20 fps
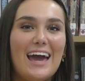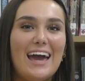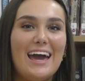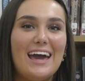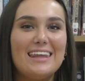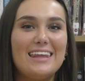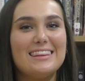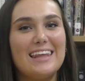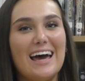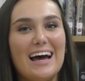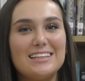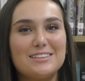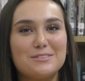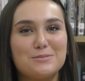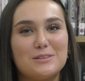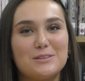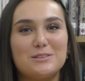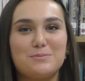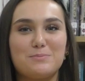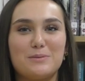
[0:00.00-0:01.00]
And that's
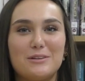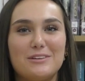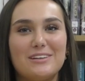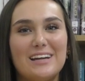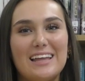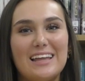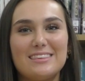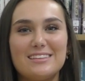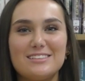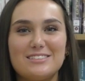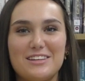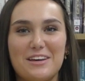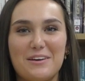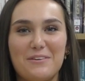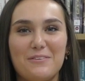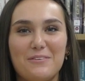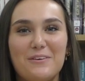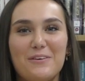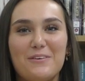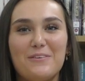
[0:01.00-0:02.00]
what's Bruin at the
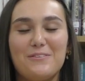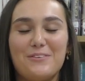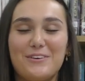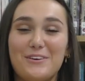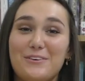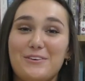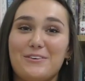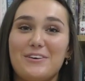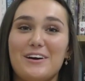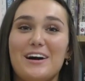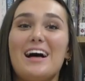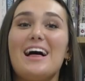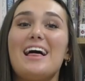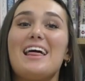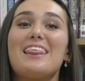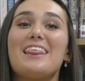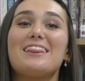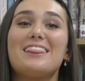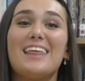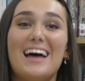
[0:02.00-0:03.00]
Joe. Whew,
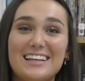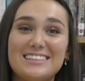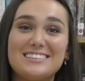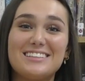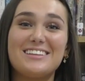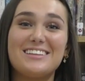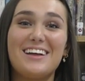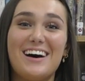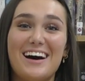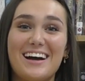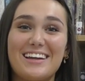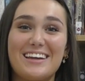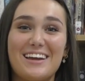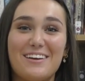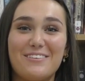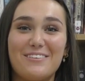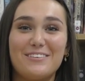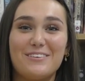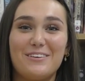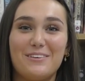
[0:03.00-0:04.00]
that's a lot
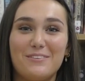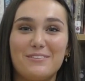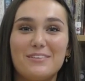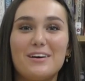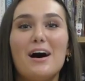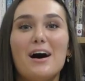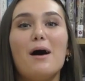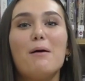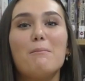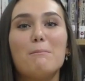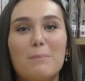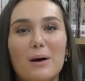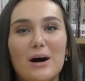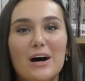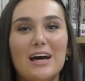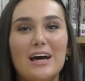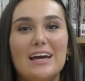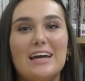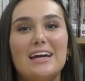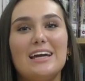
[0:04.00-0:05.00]
going on,
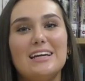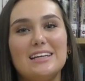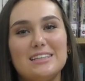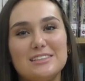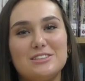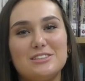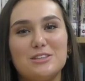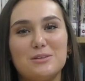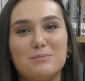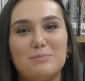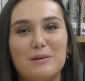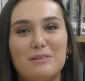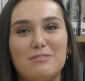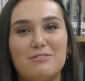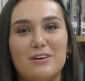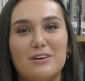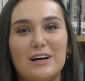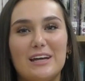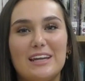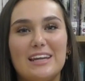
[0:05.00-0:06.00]
but it should be
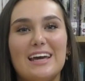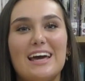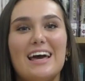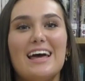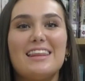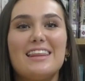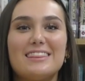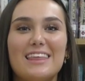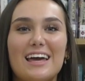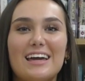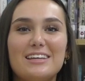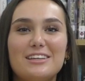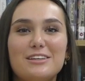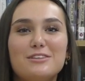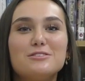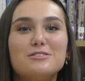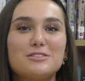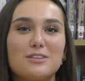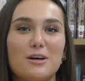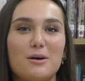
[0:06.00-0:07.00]
fun. Thank
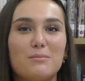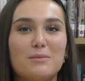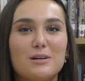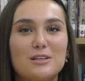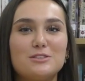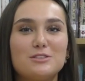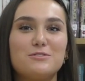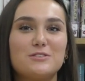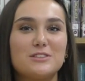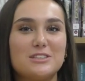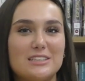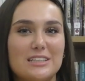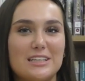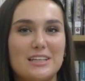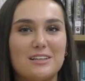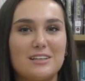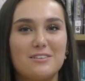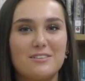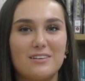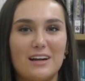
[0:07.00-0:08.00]
you so much for
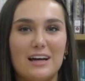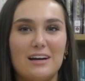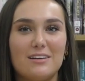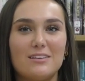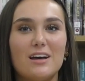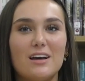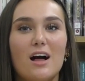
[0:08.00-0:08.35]
sticking around.